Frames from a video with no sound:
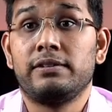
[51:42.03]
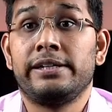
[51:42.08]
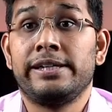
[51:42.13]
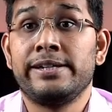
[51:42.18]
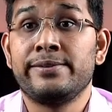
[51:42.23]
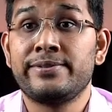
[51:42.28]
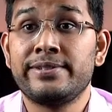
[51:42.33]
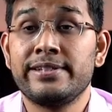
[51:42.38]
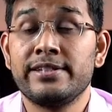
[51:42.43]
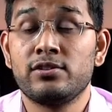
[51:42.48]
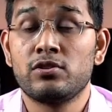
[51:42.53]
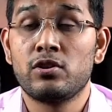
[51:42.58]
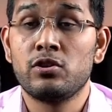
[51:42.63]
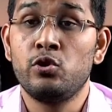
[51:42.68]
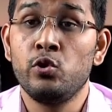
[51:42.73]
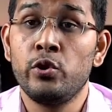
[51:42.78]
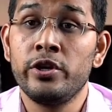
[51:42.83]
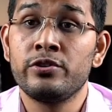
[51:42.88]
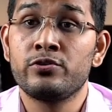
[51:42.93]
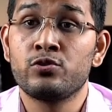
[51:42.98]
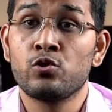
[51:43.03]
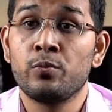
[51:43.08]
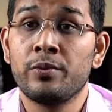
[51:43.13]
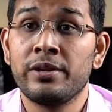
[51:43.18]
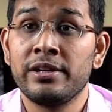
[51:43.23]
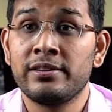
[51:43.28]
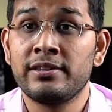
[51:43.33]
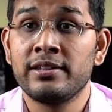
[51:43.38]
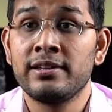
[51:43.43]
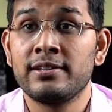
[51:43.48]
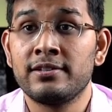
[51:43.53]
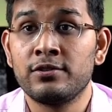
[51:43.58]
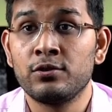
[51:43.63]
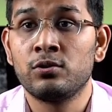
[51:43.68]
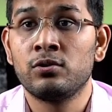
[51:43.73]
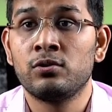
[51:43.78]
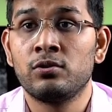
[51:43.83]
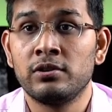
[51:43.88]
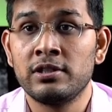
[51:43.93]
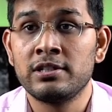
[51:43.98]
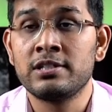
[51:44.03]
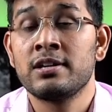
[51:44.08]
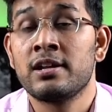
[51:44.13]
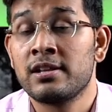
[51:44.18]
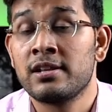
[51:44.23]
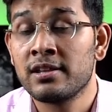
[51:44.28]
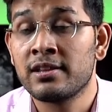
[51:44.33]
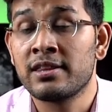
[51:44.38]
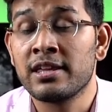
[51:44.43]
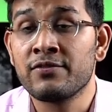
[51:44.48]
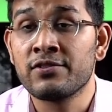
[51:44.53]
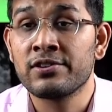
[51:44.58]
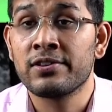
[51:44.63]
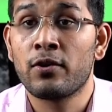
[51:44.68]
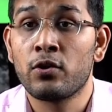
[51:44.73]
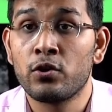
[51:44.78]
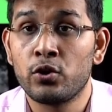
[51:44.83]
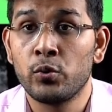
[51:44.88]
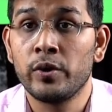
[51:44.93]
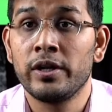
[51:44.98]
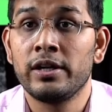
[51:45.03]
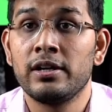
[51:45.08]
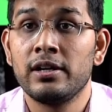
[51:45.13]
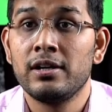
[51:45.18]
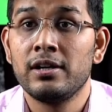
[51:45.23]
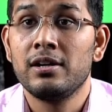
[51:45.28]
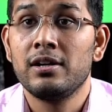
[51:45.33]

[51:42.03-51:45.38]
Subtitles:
AFC is not doing so many things, so this is another thing we are not doing.